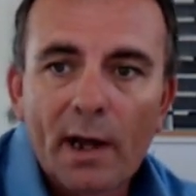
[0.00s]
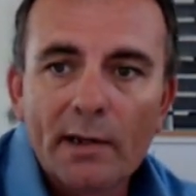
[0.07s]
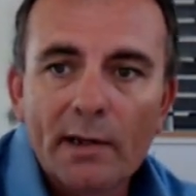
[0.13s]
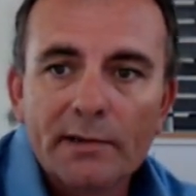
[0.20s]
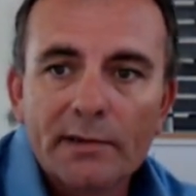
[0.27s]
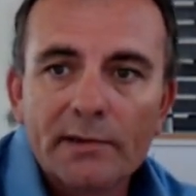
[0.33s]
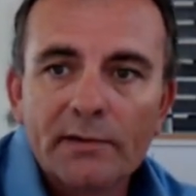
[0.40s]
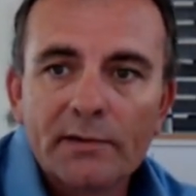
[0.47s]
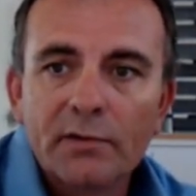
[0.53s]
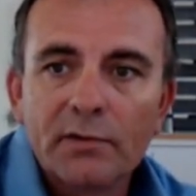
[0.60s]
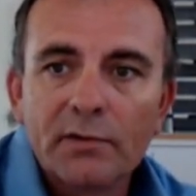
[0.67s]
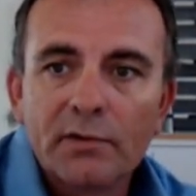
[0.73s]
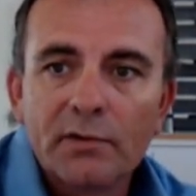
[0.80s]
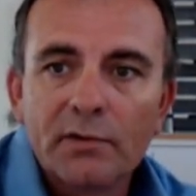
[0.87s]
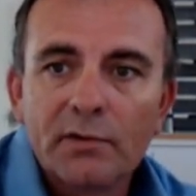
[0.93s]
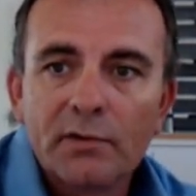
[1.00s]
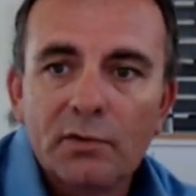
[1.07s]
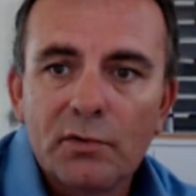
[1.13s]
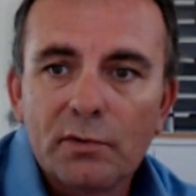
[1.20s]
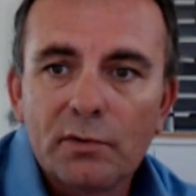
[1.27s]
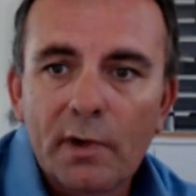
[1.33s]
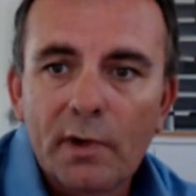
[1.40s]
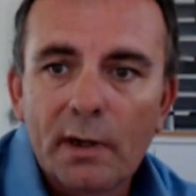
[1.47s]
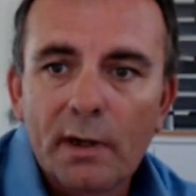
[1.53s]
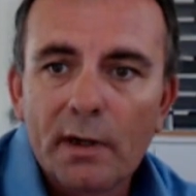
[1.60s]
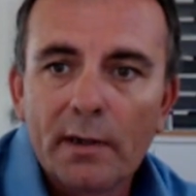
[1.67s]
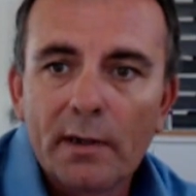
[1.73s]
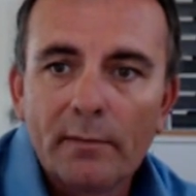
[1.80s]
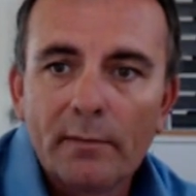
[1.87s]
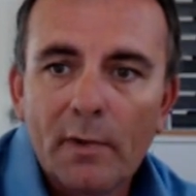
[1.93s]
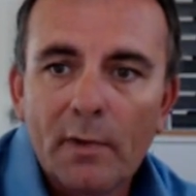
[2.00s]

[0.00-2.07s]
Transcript: just like us, to